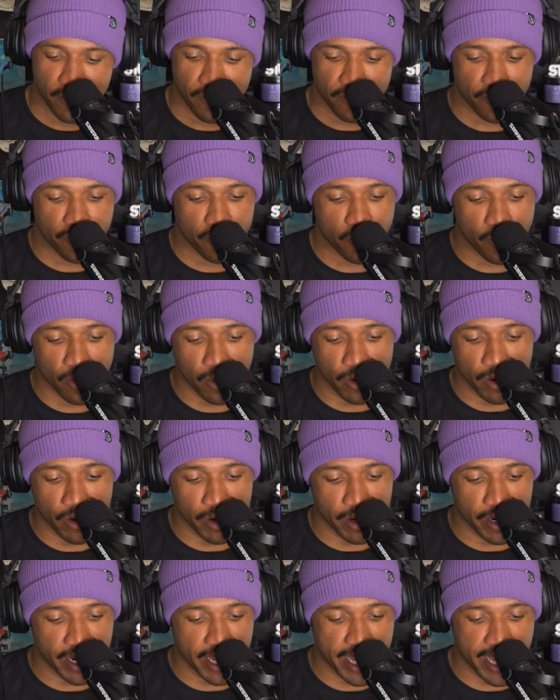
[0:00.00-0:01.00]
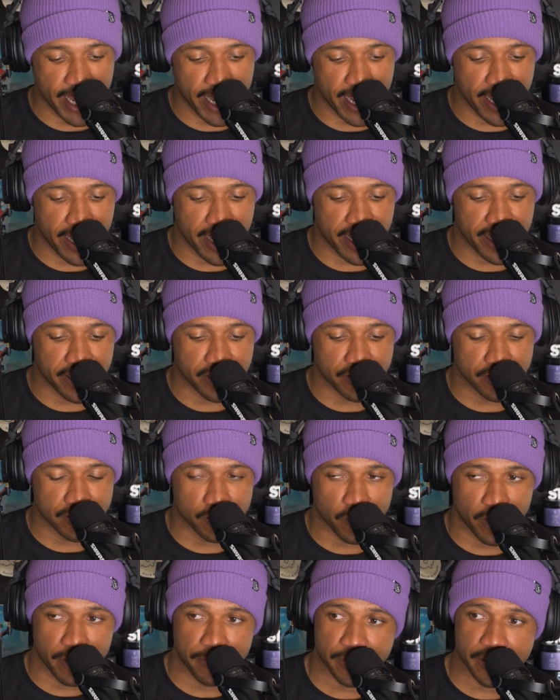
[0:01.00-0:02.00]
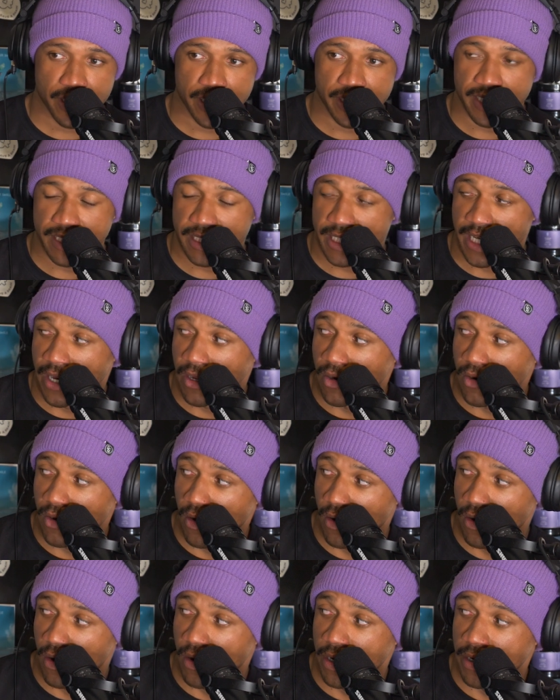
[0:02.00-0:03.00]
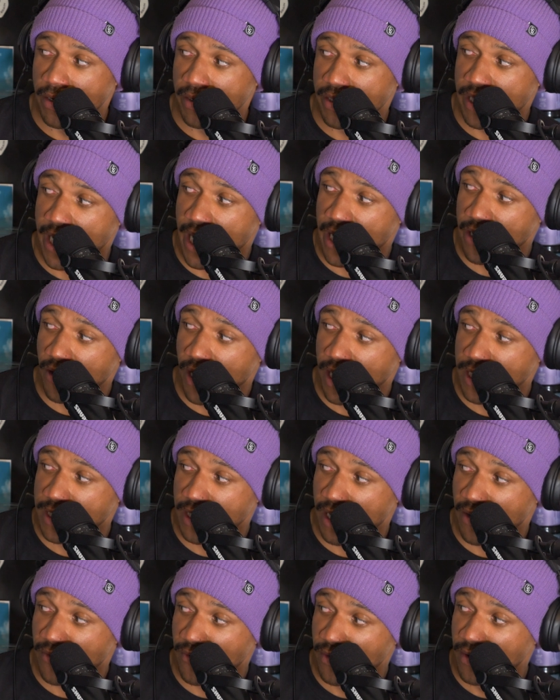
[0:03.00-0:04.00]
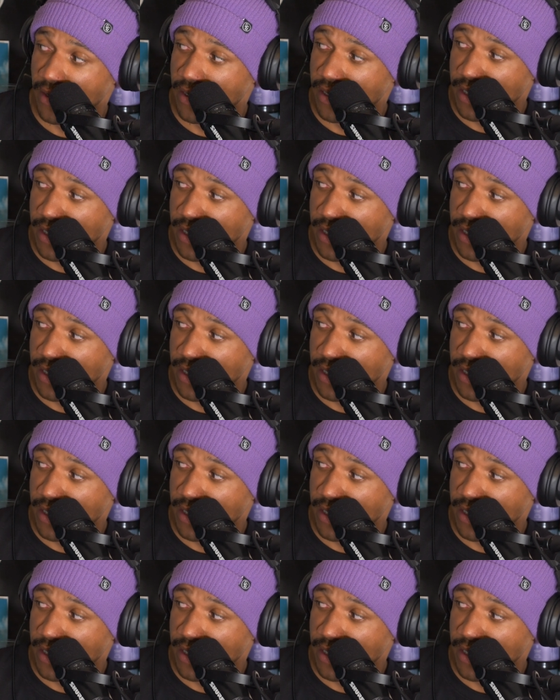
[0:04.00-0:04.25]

for a 20% discount on Candy Grind stuff.